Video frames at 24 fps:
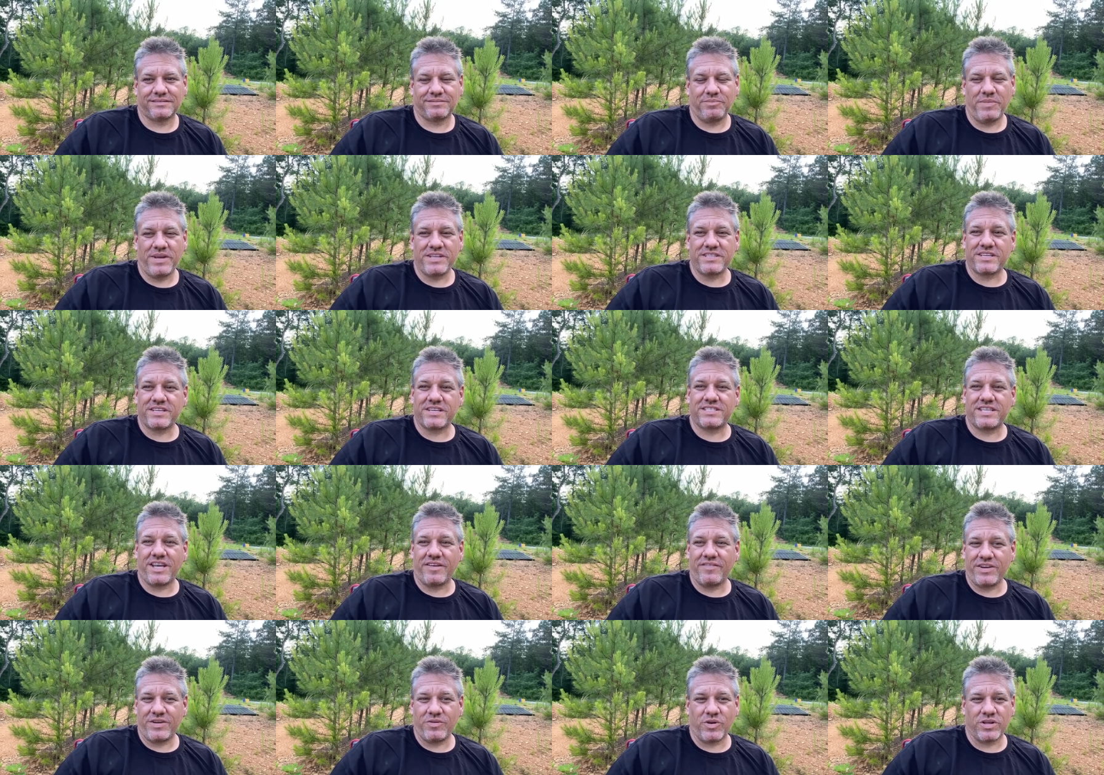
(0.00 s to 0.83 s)
Basically a
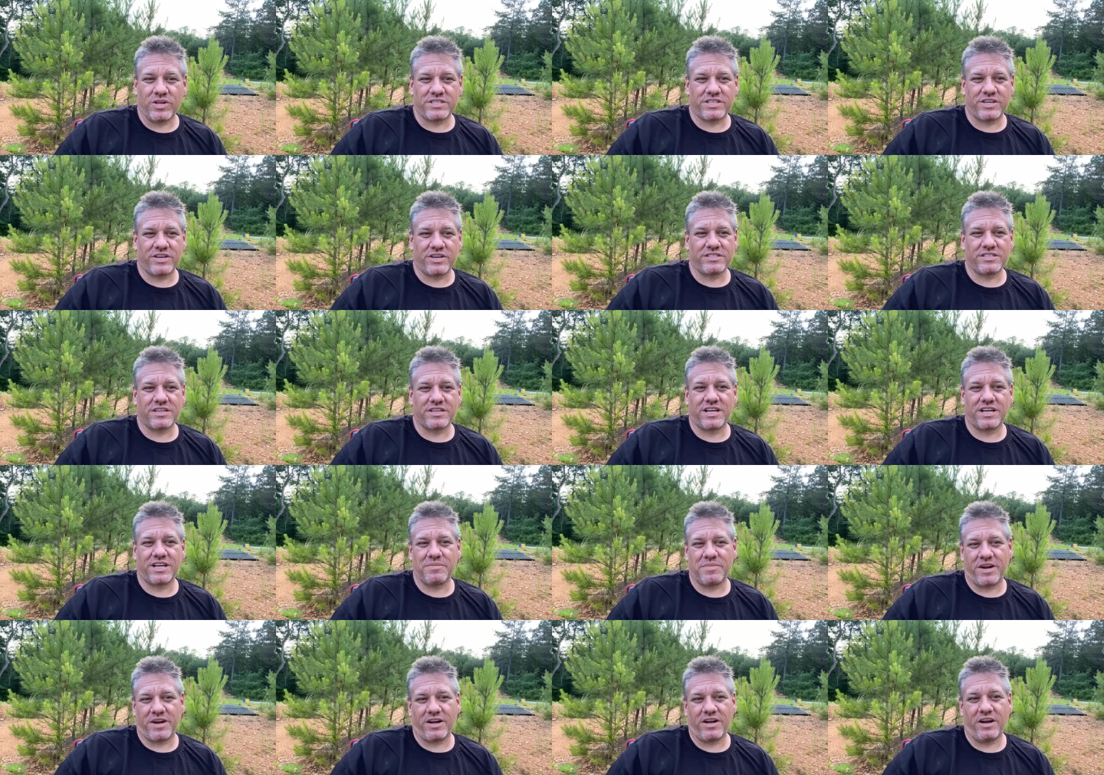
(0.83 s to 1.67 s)
71 series, you're gonna get
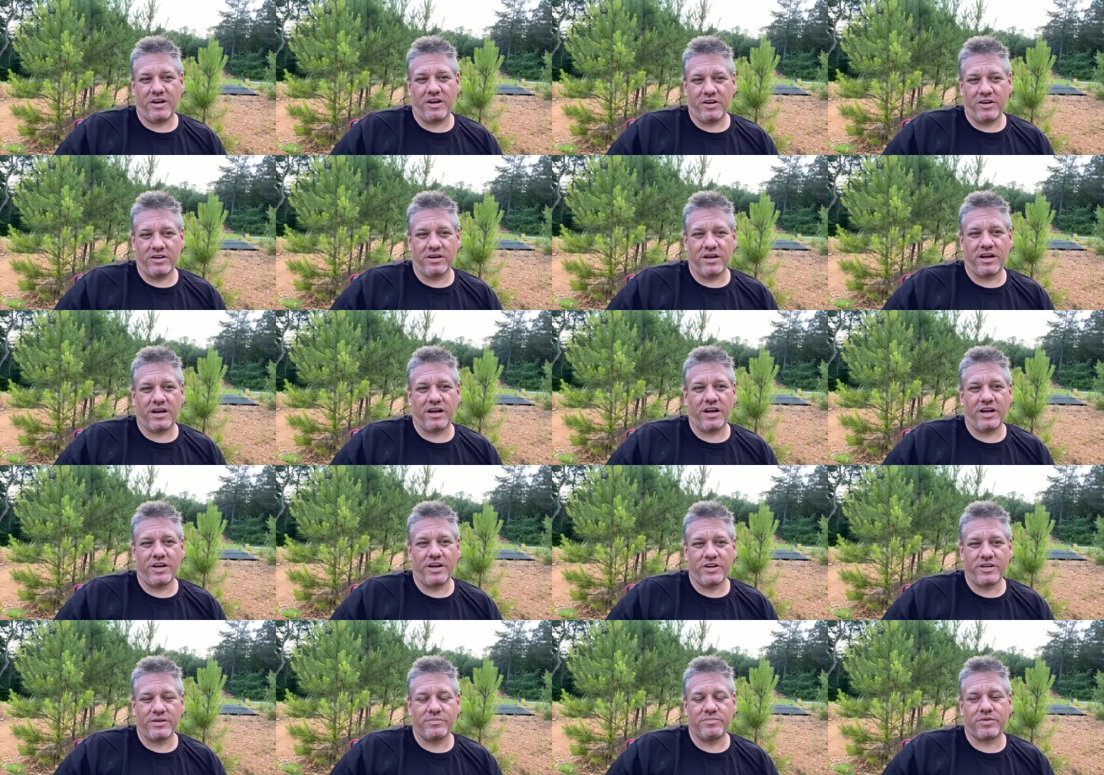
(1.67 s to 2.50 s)
about
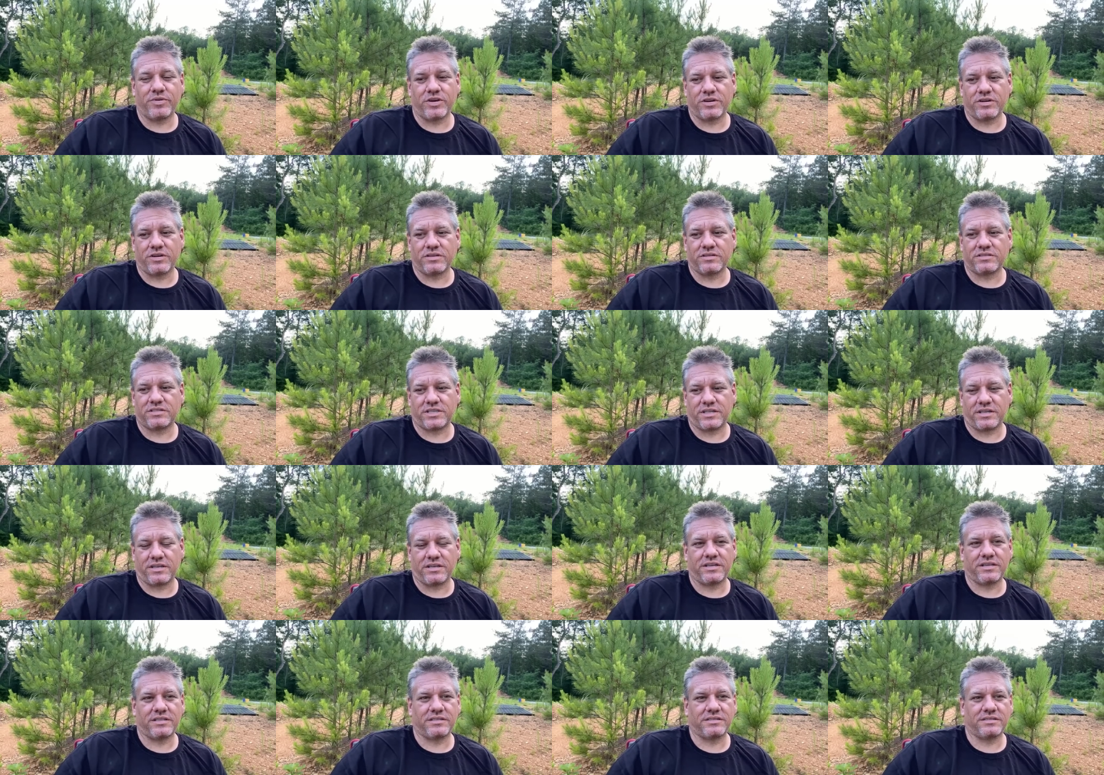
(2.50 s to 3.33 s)
100 per
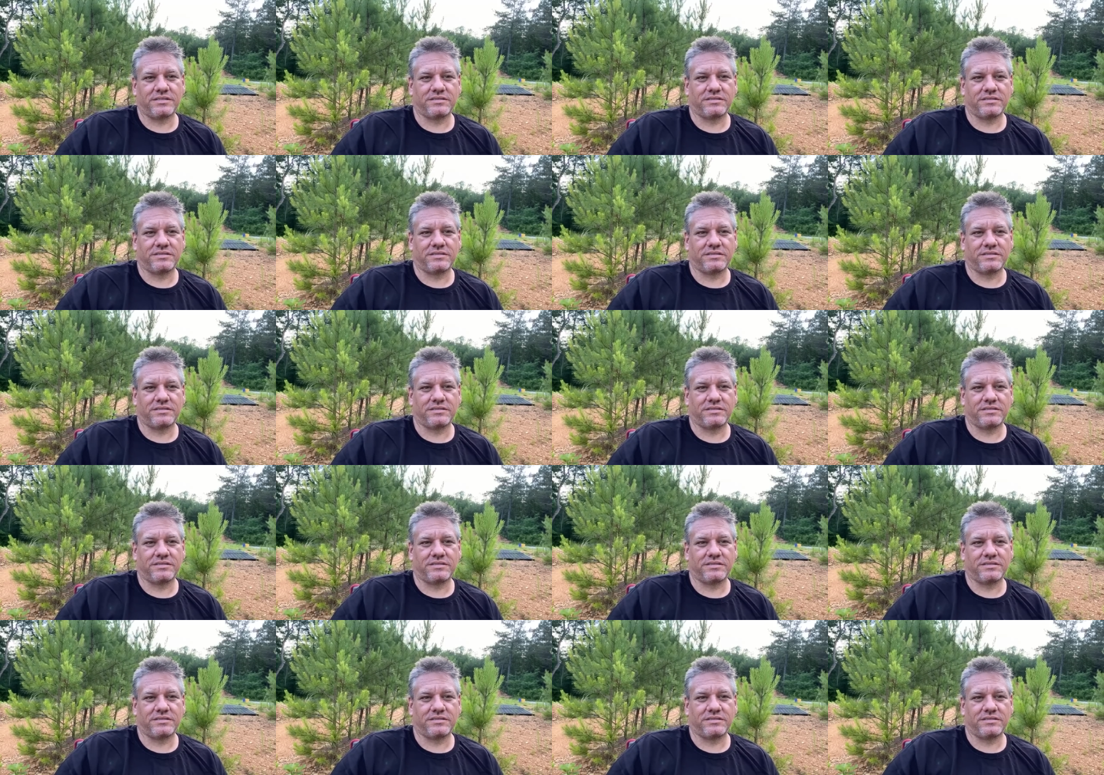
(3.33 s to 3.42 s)
cylinder.